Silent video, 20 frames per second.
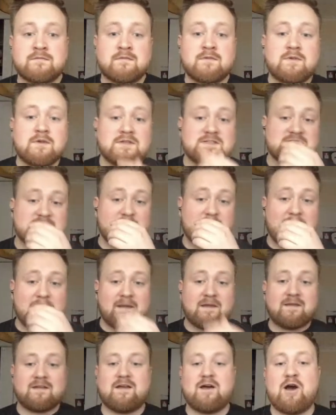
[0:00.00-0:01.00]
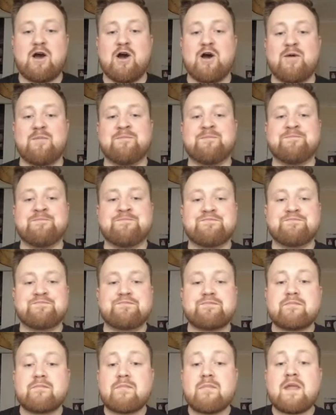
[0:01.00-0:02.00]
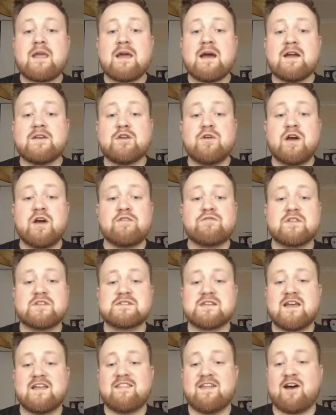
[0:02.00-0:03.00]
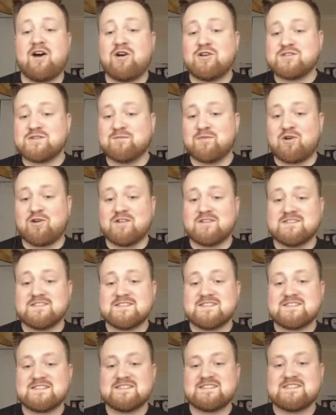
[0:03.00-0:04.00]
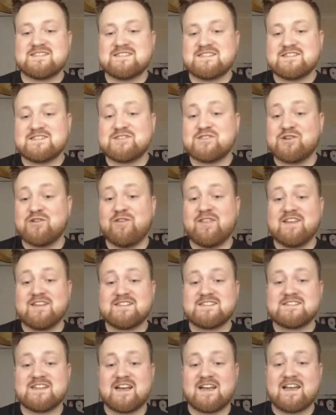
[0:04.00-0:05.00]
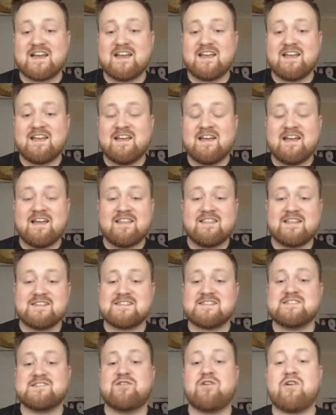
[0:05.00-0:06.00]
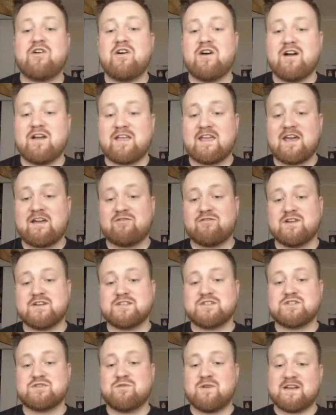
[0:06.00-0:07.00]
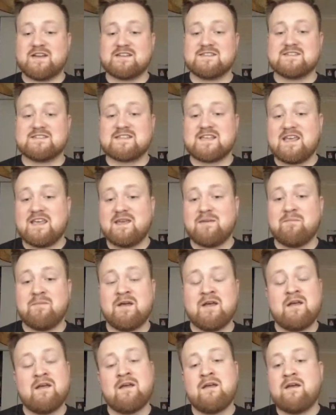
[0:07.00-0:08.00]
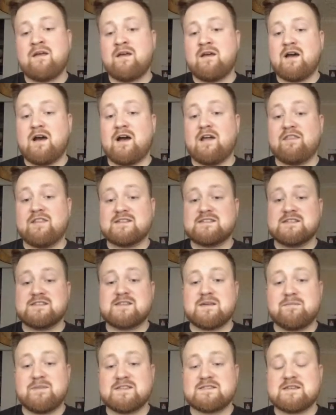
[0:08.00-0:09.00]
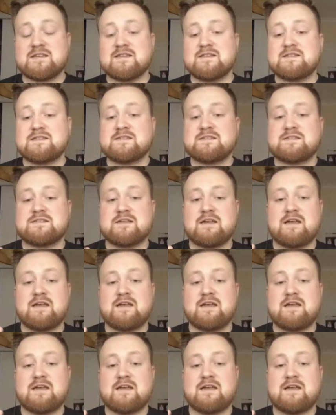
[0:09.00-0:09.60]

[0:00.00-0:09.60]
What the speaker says: sorry, I do have to say there are some cons to this. Okay, this is not a get-rich-quick scheme. This is a business